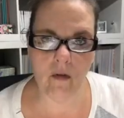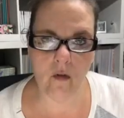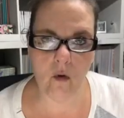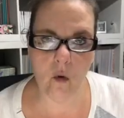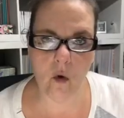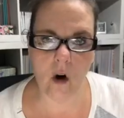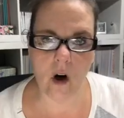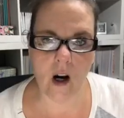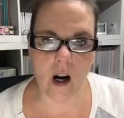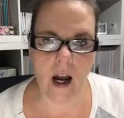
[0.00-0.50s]
of
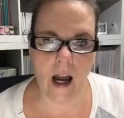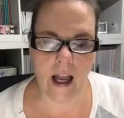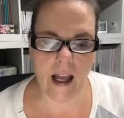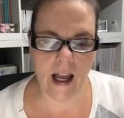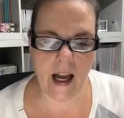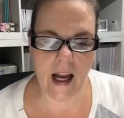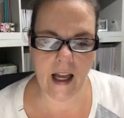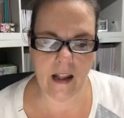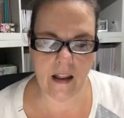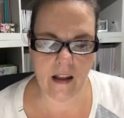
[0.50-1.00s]
four.
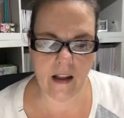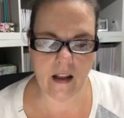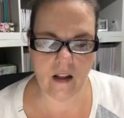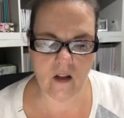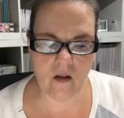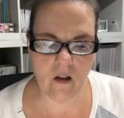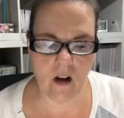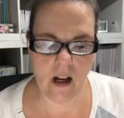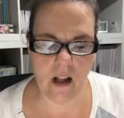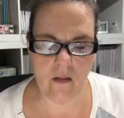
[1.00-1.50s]
I got
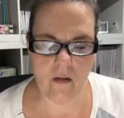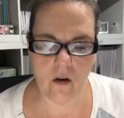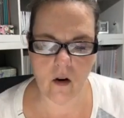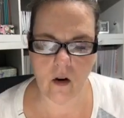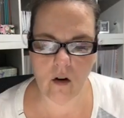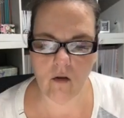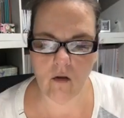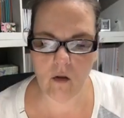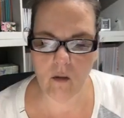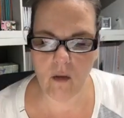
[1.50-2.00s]
things ready
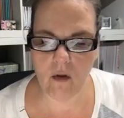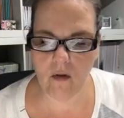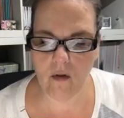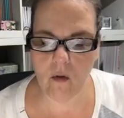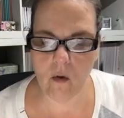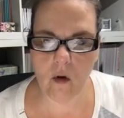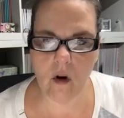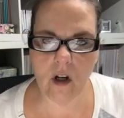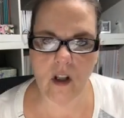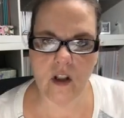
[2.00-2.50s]
for a group of
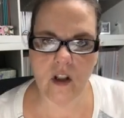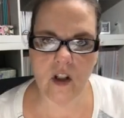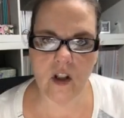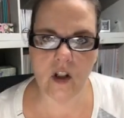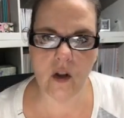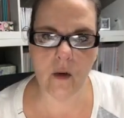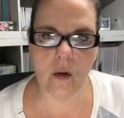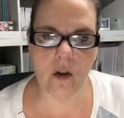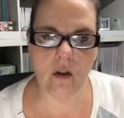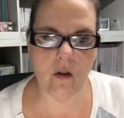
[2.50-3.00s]
four, and
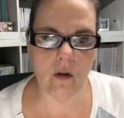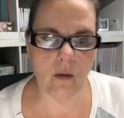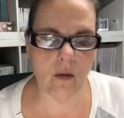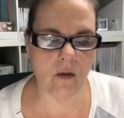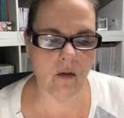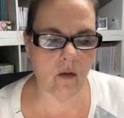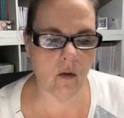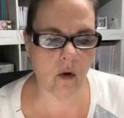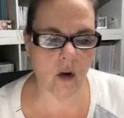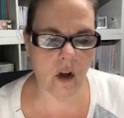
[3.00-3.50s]
to do a
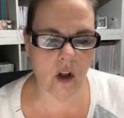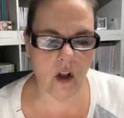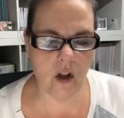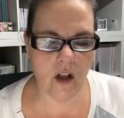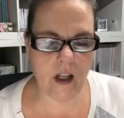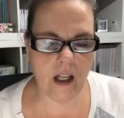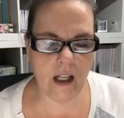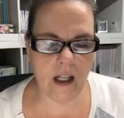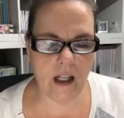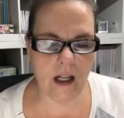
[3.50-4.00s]
group of four,
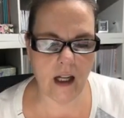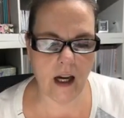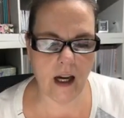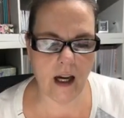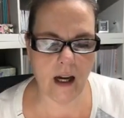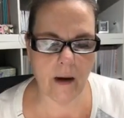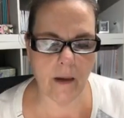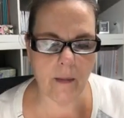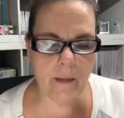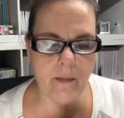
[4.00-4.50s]
you need
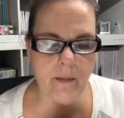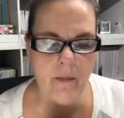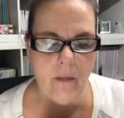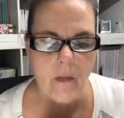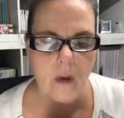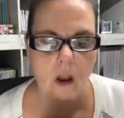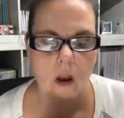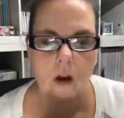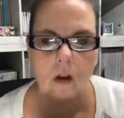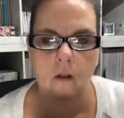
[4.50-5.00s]
um,
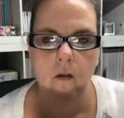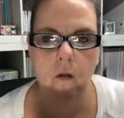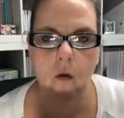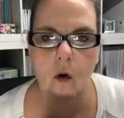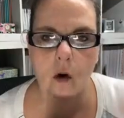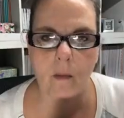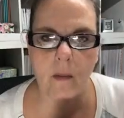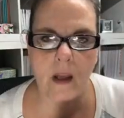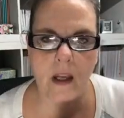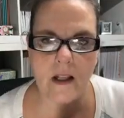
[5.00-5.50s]

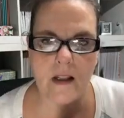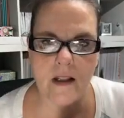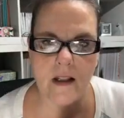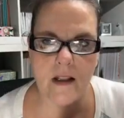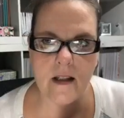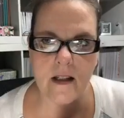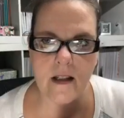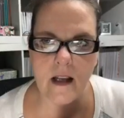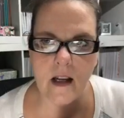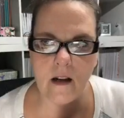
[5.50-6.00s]
four
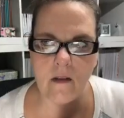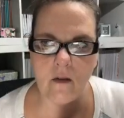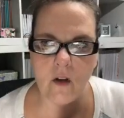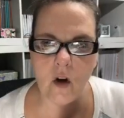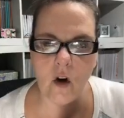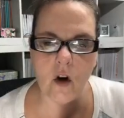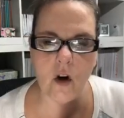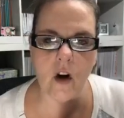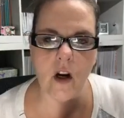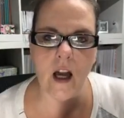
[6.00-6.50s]
pieces
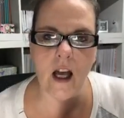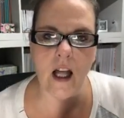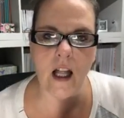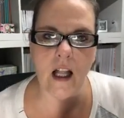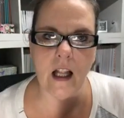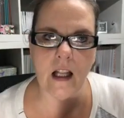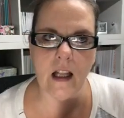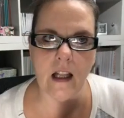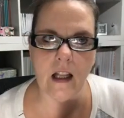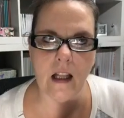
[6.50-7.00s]
of your
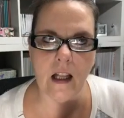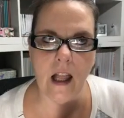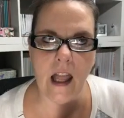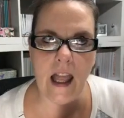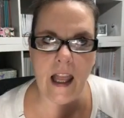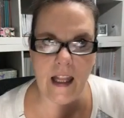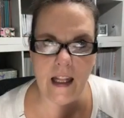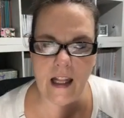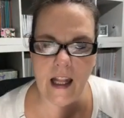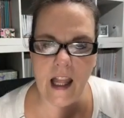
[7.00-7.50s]
uh,
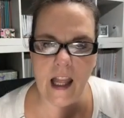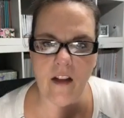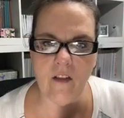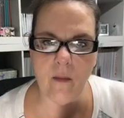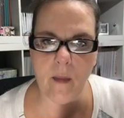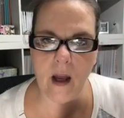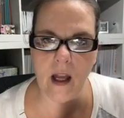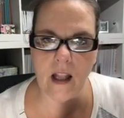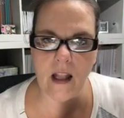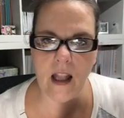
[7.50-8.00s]
eight and a
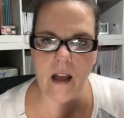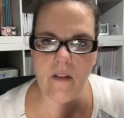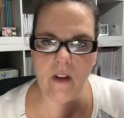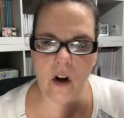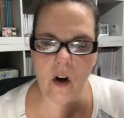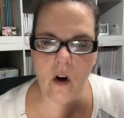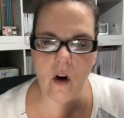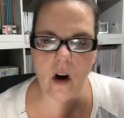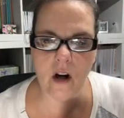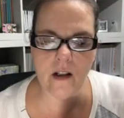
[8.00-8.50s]
half by
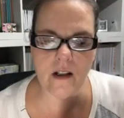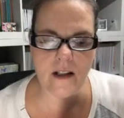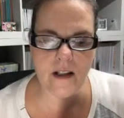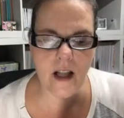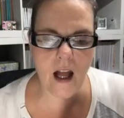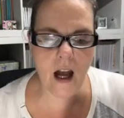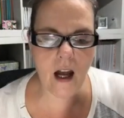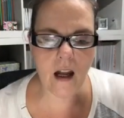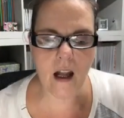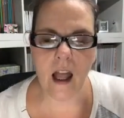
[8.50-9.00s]
11
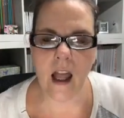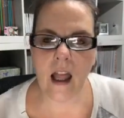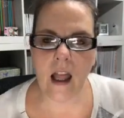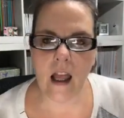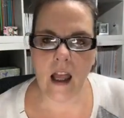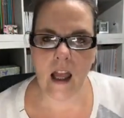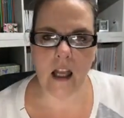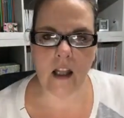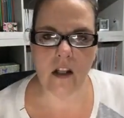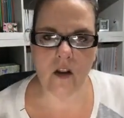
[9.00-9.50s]
cardstock
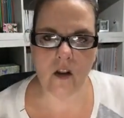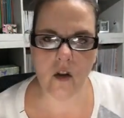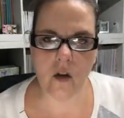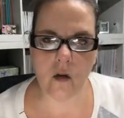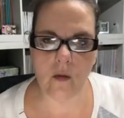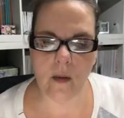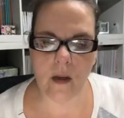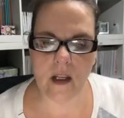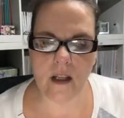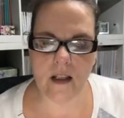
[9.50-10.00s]
and
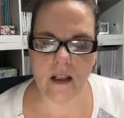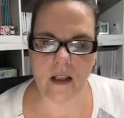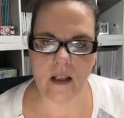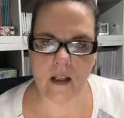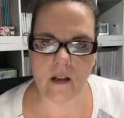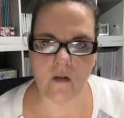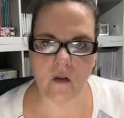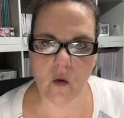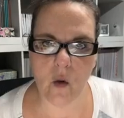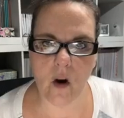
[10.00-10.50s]
two
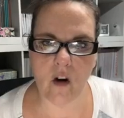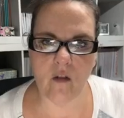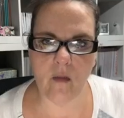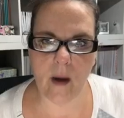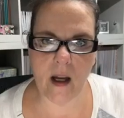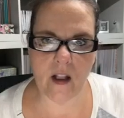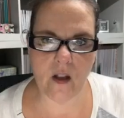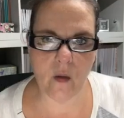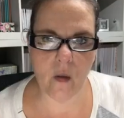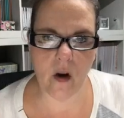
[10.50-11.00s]
pieces of
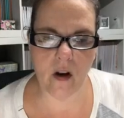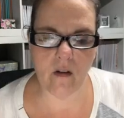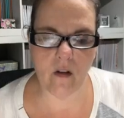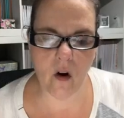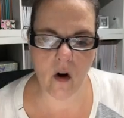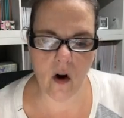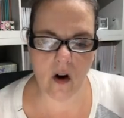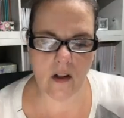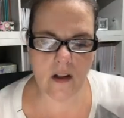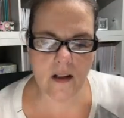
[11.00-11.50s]
12 by
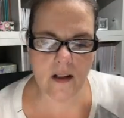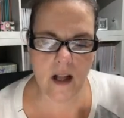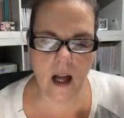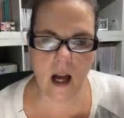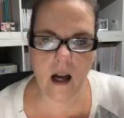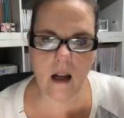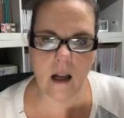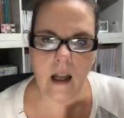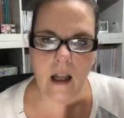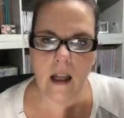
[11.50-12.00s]
12
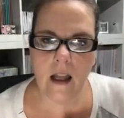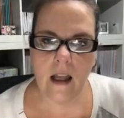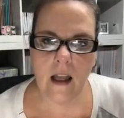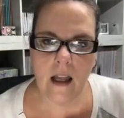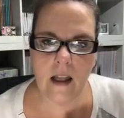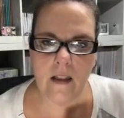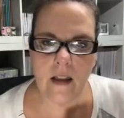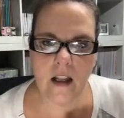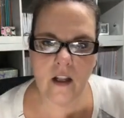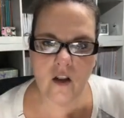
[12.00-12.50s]
cardstock,
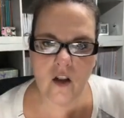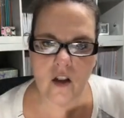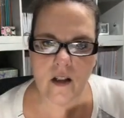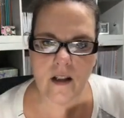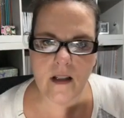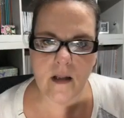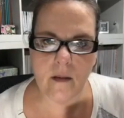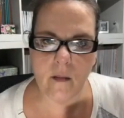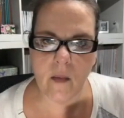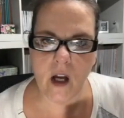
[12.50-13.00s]
and then
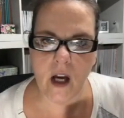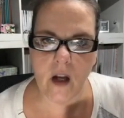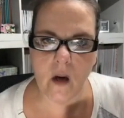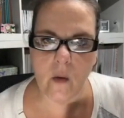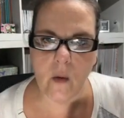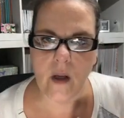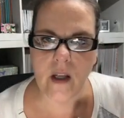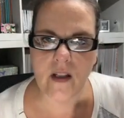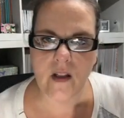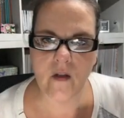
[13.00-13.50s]
just some
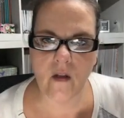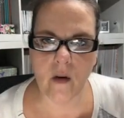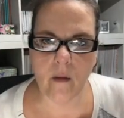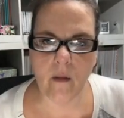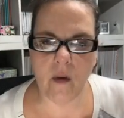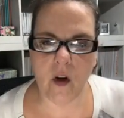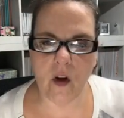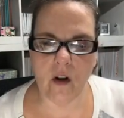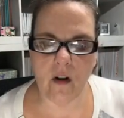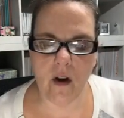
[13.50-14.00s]
cutaways
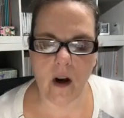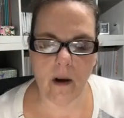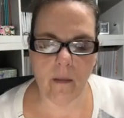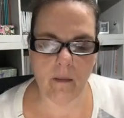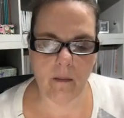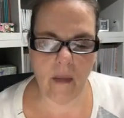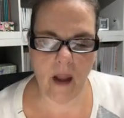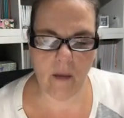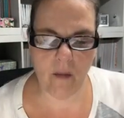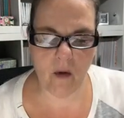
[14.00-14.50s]
from your
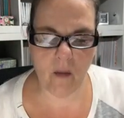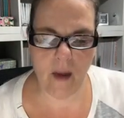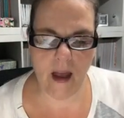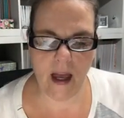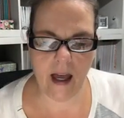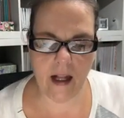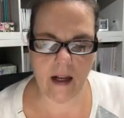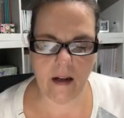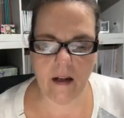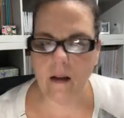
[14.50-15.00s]
um, paper
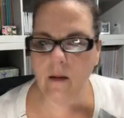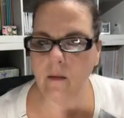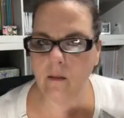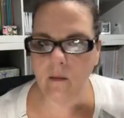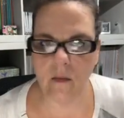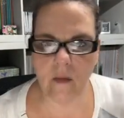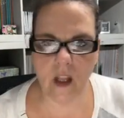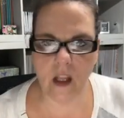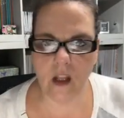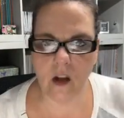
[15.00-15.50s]
pad
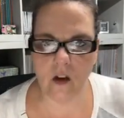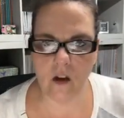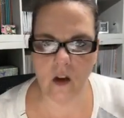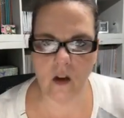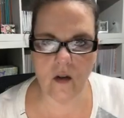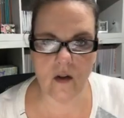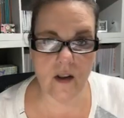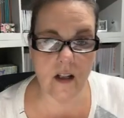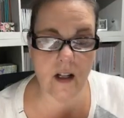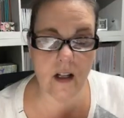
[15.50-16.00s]
that you're
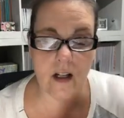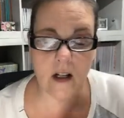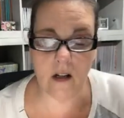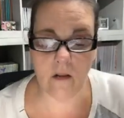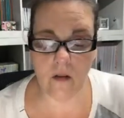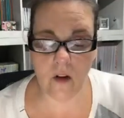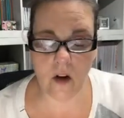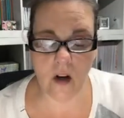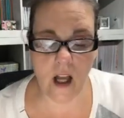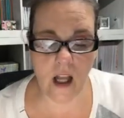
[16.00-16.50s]
using.
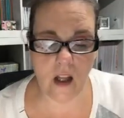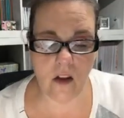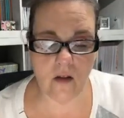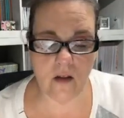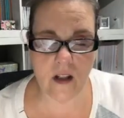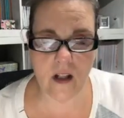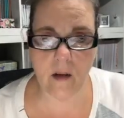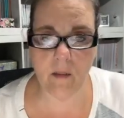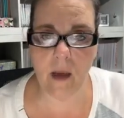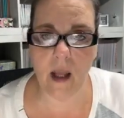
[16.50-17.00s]
And if you're not
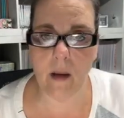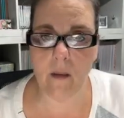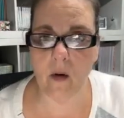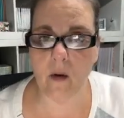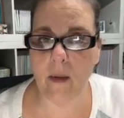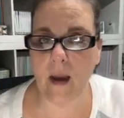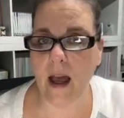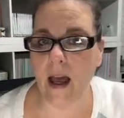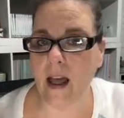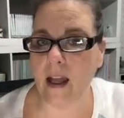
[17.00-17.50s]
using a
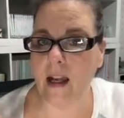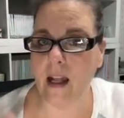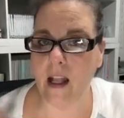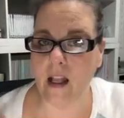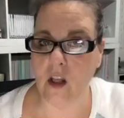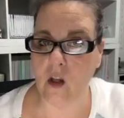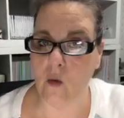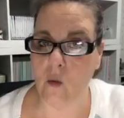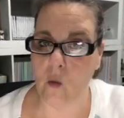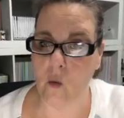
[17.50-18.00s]
paper pad
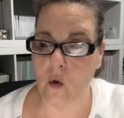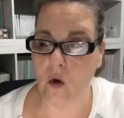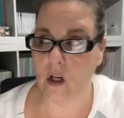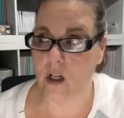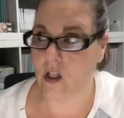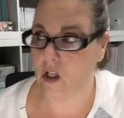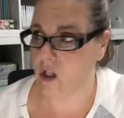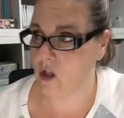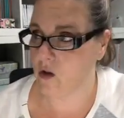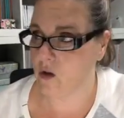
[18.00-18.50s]
and you
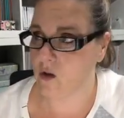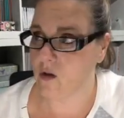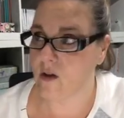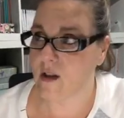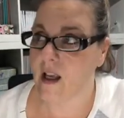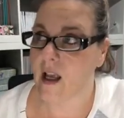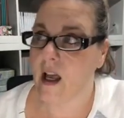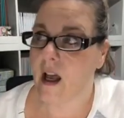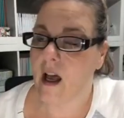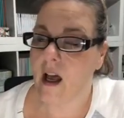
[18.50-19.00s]
want to
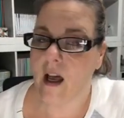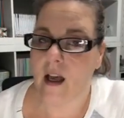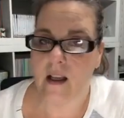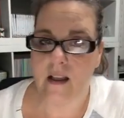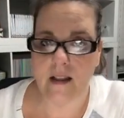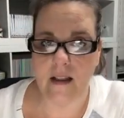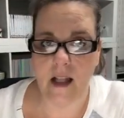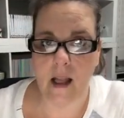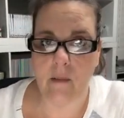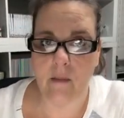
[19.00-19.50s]
use
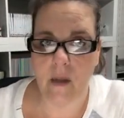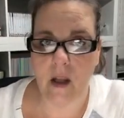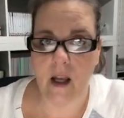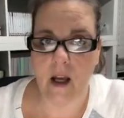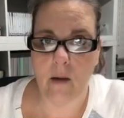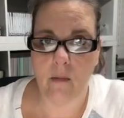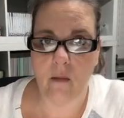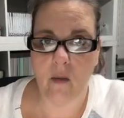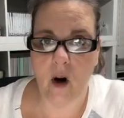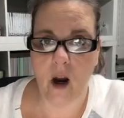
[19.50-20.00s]

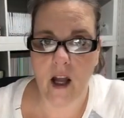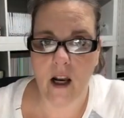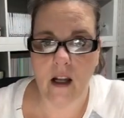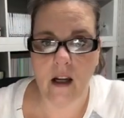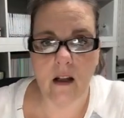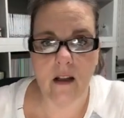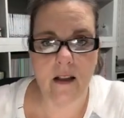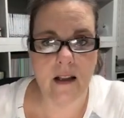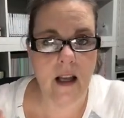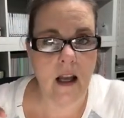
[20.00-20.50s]
Stampin' Up
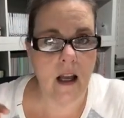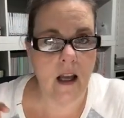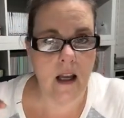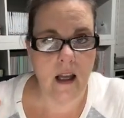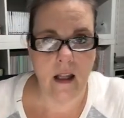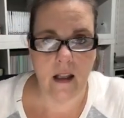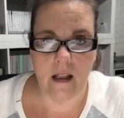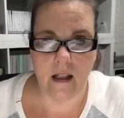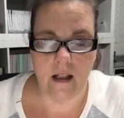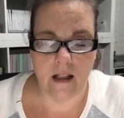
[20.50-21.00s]
products,
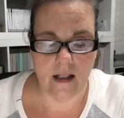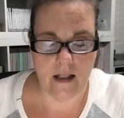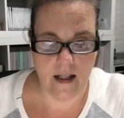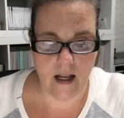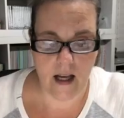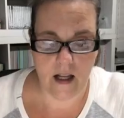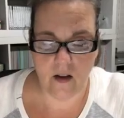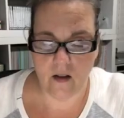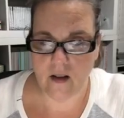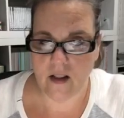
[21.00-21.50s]
the
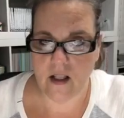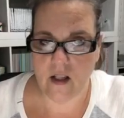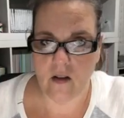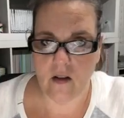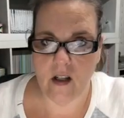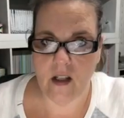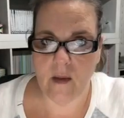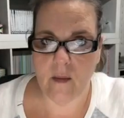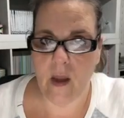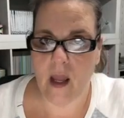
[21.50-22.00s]
Designer
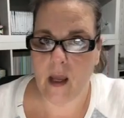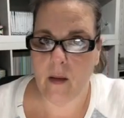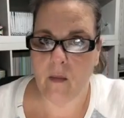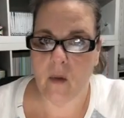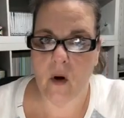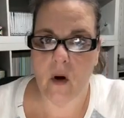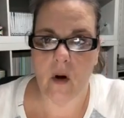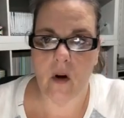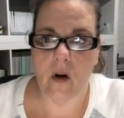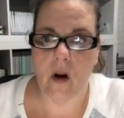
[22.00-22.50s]
Series
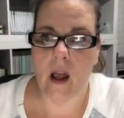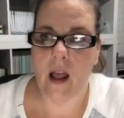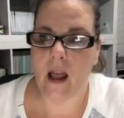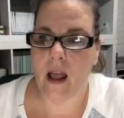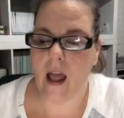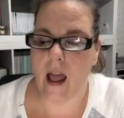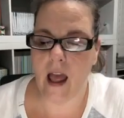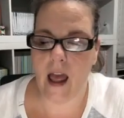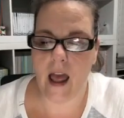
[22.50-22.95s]
paper,